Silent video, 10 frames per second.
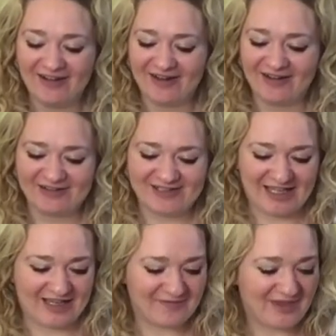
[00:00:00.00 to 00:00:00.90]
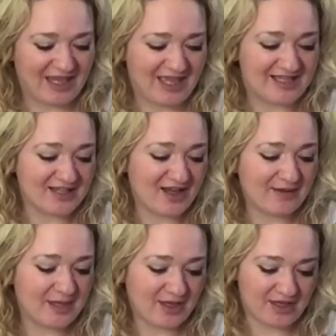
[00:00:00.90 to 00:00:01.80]
Oh dear. Okay, so
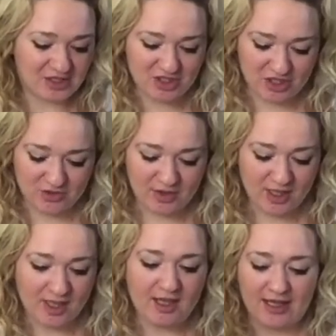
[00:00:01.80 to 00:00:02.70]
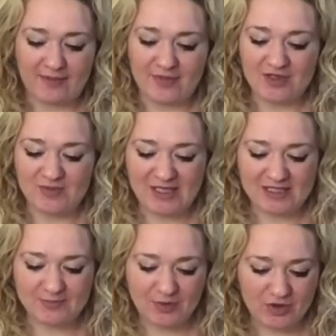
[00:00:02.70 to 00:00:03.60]
I'm going to use a big
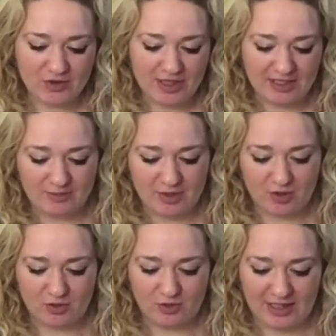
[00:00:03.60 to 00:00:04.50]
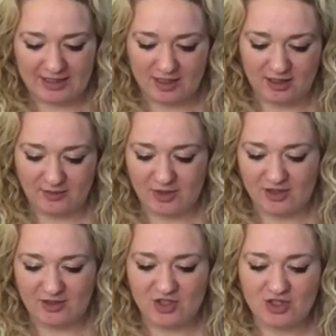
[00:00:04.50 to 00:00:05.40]
spoon and a bowl, and I'm
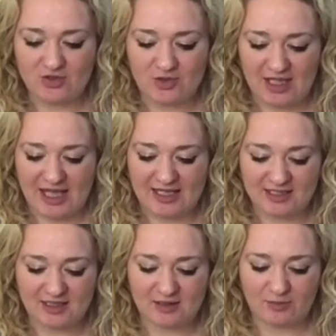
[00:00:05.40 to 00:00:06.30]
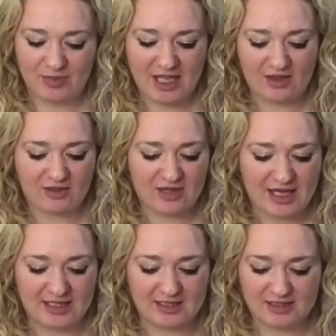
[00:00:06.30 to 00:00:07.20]
going to get the pith
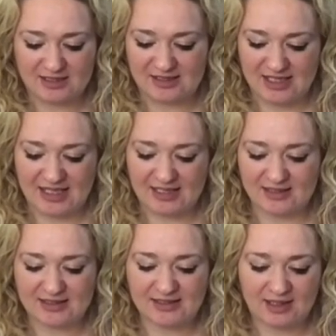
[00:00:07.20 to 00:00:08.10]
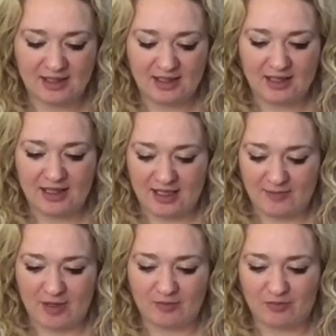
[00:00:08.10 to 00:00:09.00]
and the seeds.
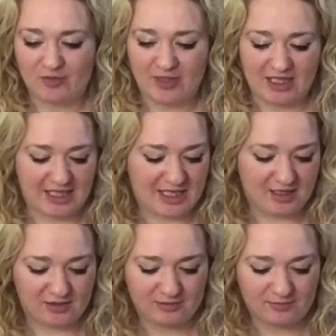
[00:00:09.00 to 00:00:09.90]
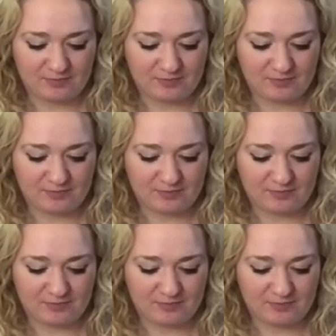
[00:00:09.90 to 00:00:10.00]
I'm probably going to get it